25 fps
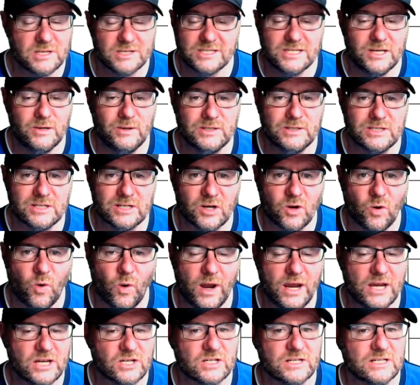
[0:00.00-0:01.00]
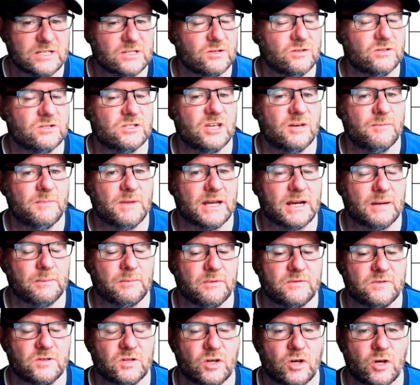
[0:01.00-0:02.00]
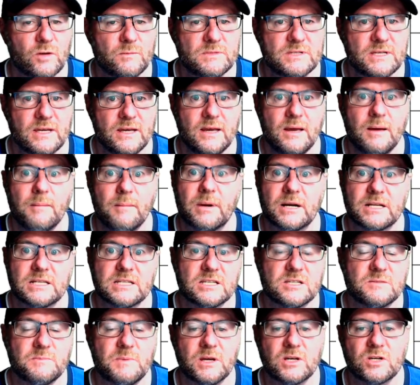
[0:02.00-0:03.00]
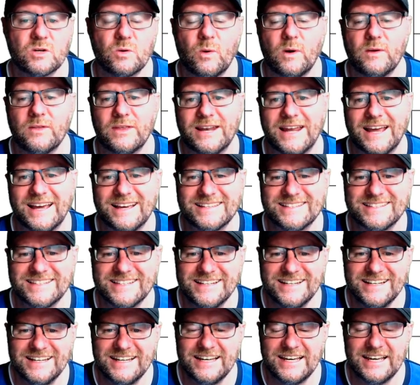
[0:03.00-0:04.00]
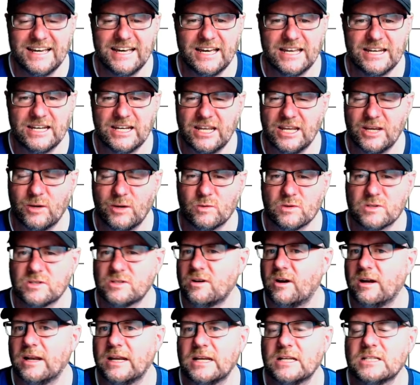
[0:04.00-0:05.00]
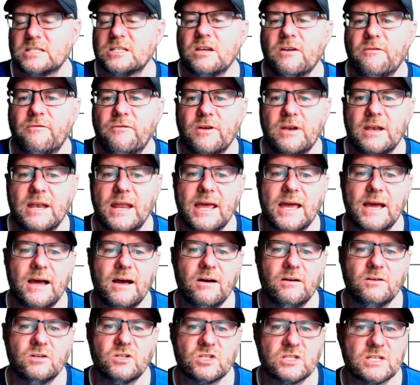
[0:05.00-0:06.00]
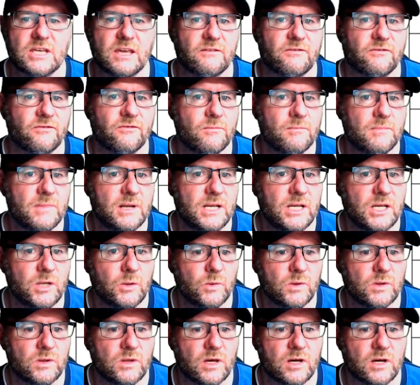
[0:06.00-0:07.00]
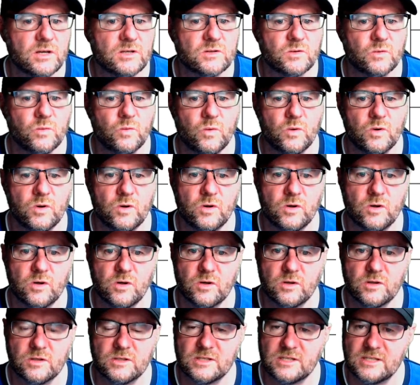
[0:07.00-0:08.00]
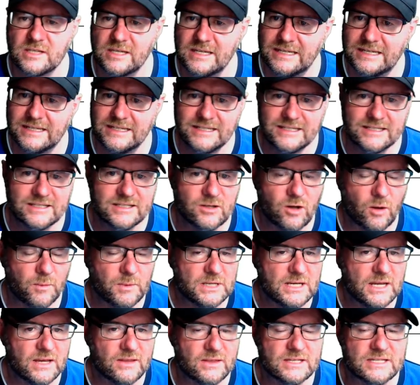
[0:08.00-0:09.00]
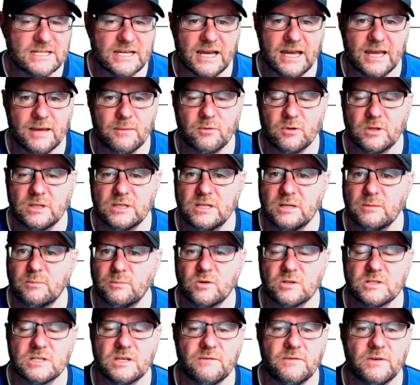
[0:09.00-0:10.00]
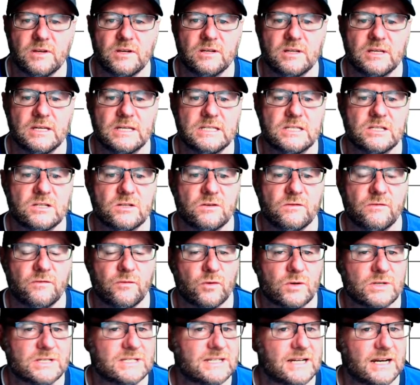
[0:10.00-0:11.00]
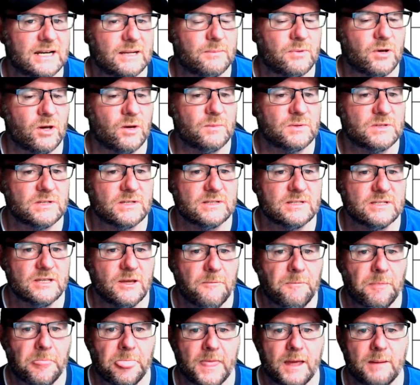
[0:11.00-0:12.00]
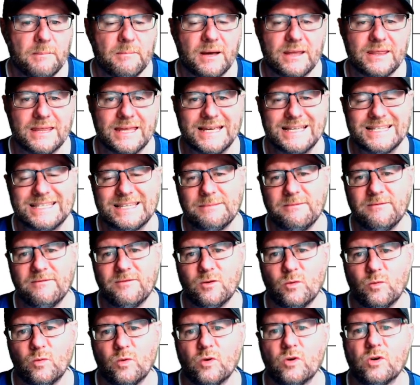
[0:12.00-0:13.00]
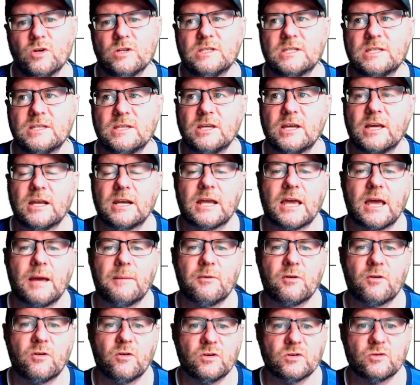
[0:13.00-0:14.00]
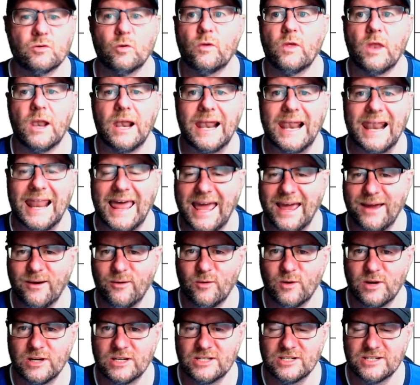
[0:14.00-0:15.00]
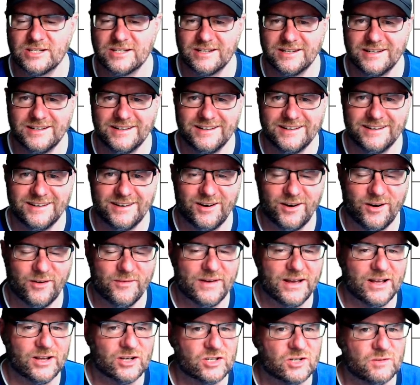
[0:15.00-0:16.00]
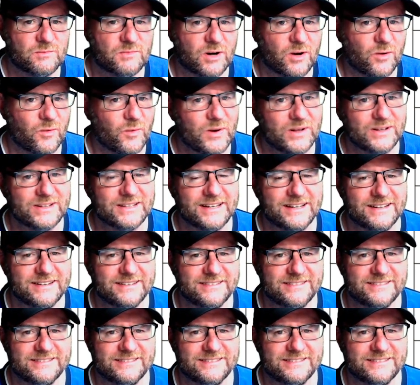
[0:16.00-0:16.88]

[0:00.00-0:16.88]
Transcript: So is an equation. It's also made up of terms, but it's a special one that has an equal sign in it. So for now, just get familiar with those words. Copy down the table into your books if you need to for study purposes. But there's some of the words that you're going to come across, or the language of algebra. Well done.